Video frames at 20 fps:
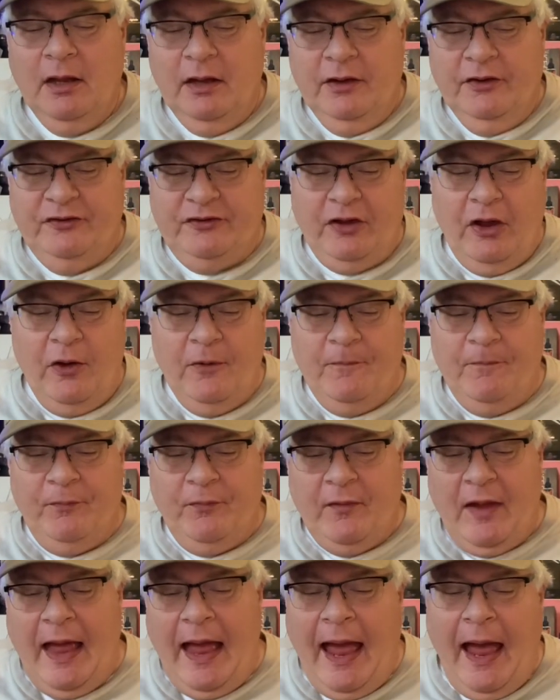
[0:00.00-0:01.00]
So
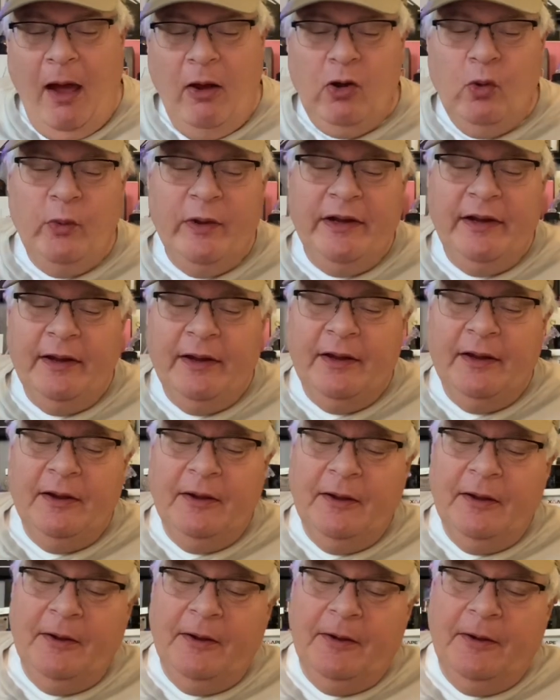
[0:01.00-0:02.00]
how do we
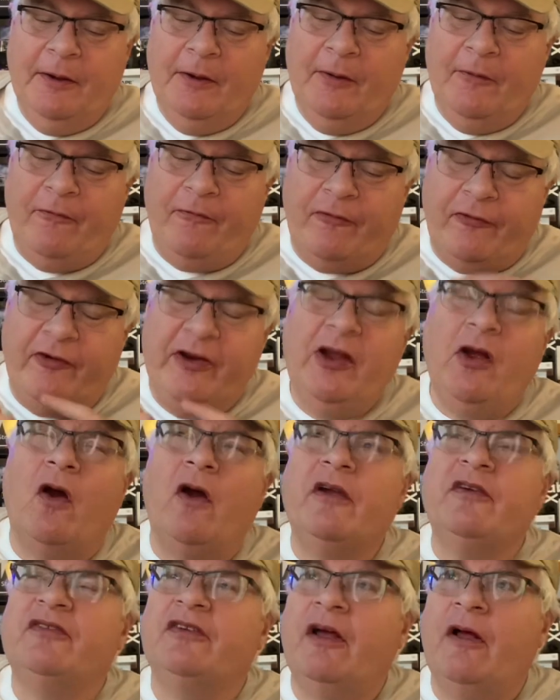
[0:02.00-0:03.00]
free
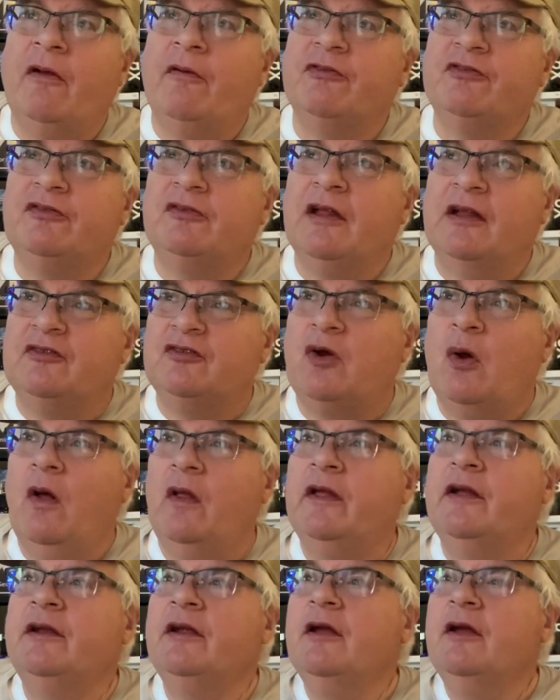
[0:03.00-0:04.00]
ourselves, let's
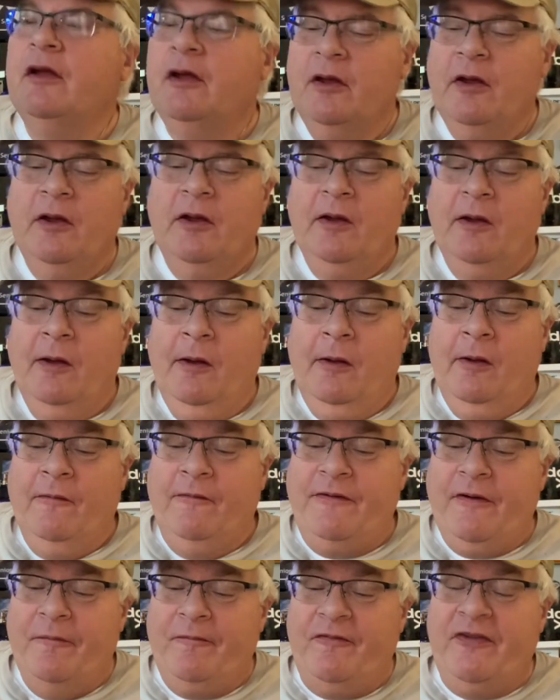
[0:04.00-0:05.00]
call it,
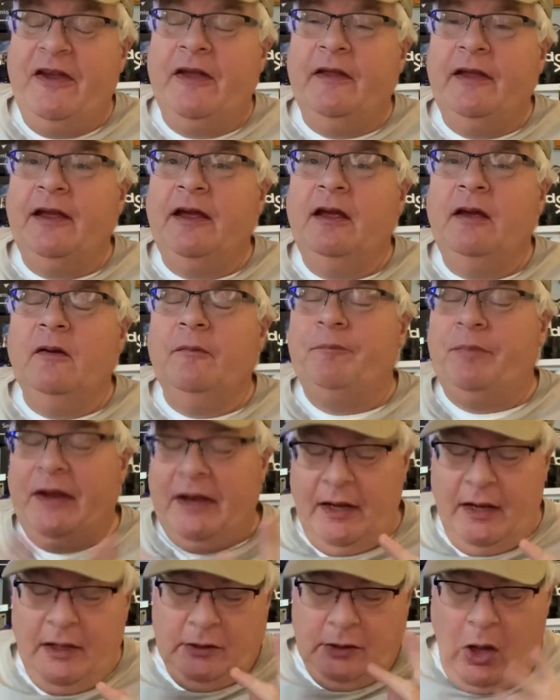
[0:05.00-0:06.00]
from feeling or
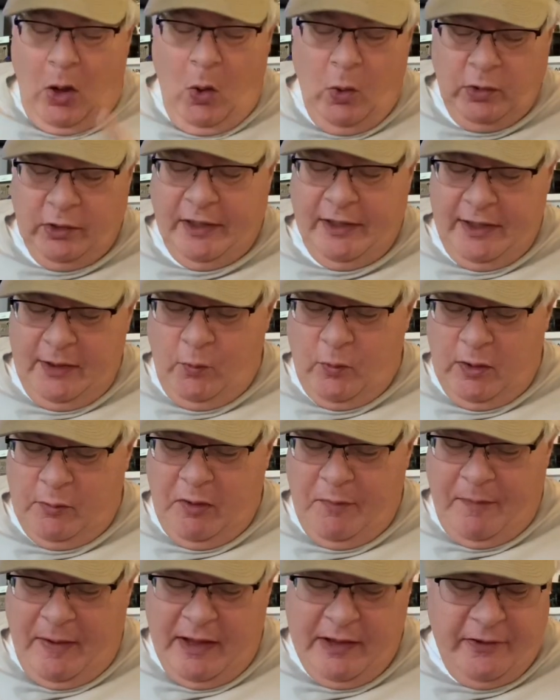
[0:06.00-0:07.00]
being lonely when
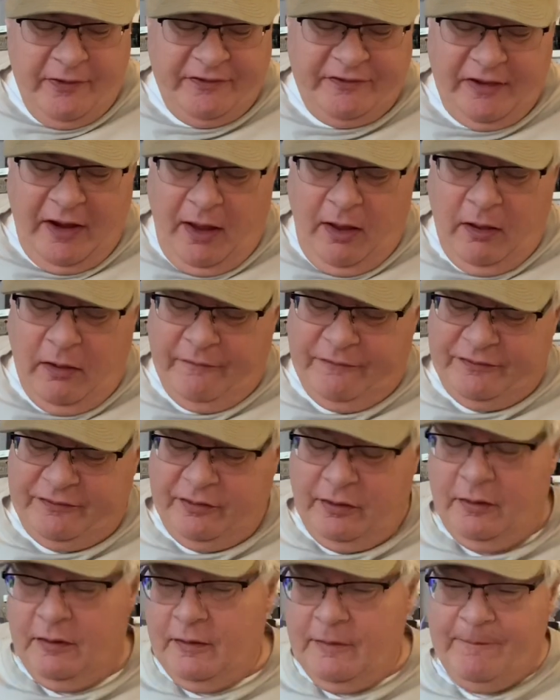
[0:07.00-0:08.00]
we're by ourselves?
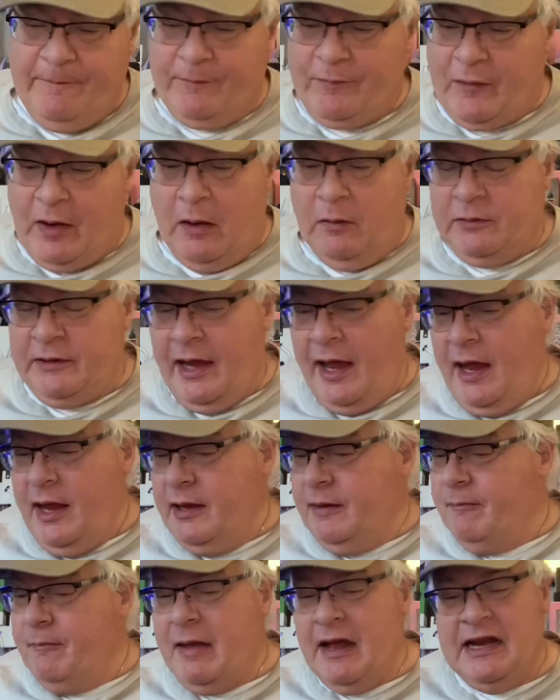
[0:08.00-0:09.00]

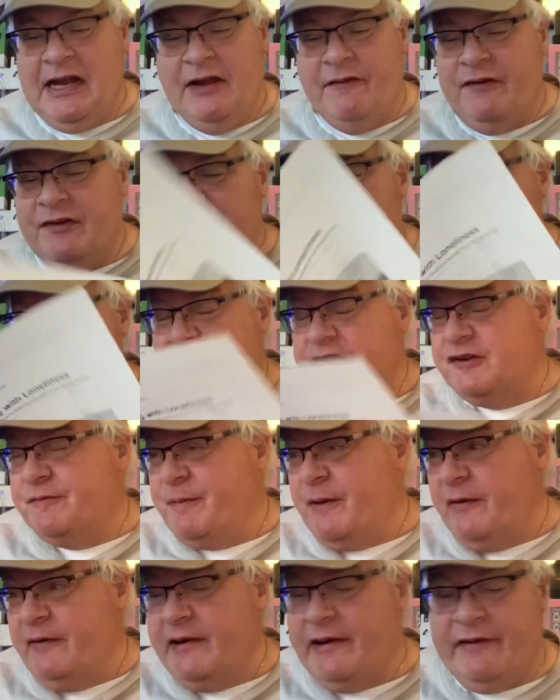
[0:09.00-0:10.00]
Okay, many of us have
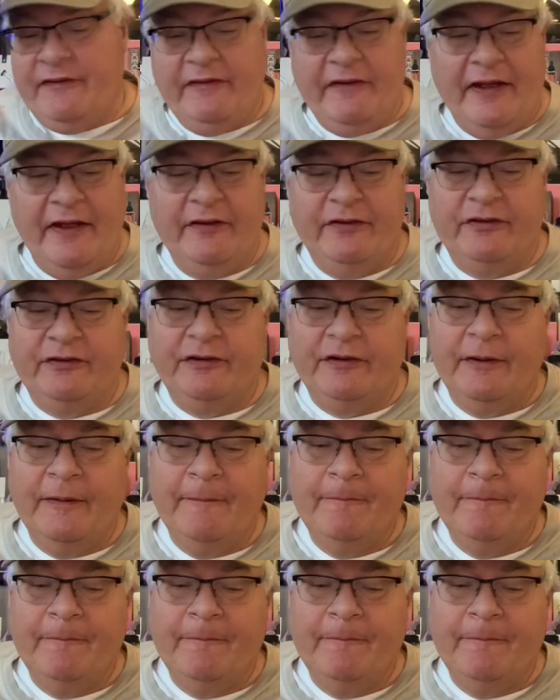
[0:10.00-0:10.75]
experienced this.